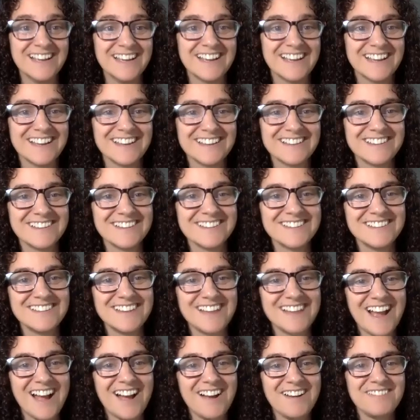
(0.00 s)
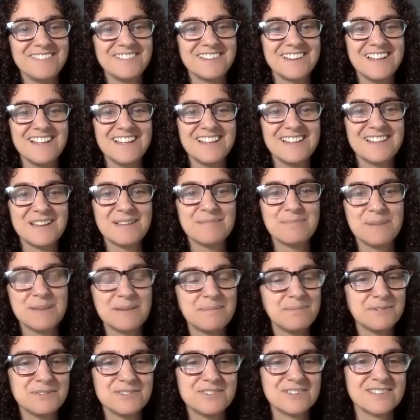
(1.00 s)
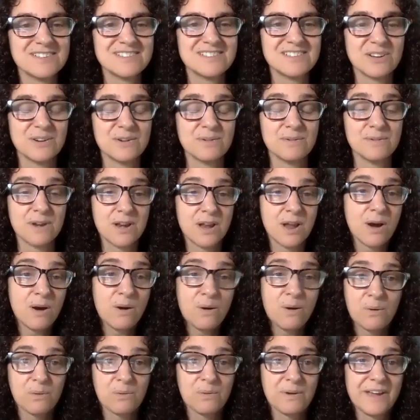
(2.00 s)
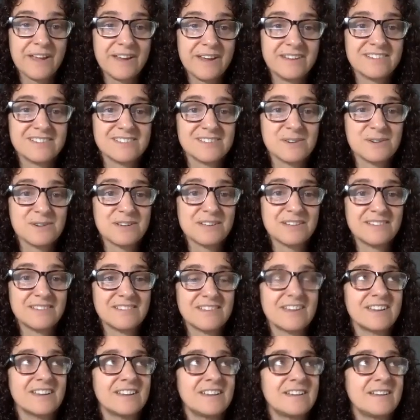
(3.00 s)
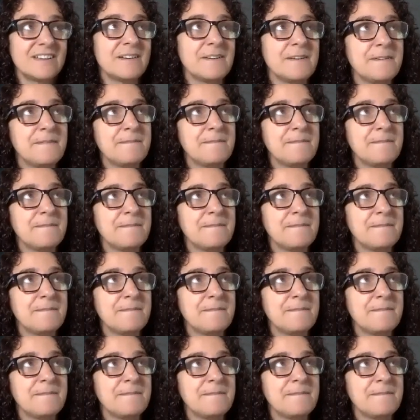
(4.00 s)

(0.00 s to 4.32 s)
It doesn't have to, like, people just don't know. And so it's like,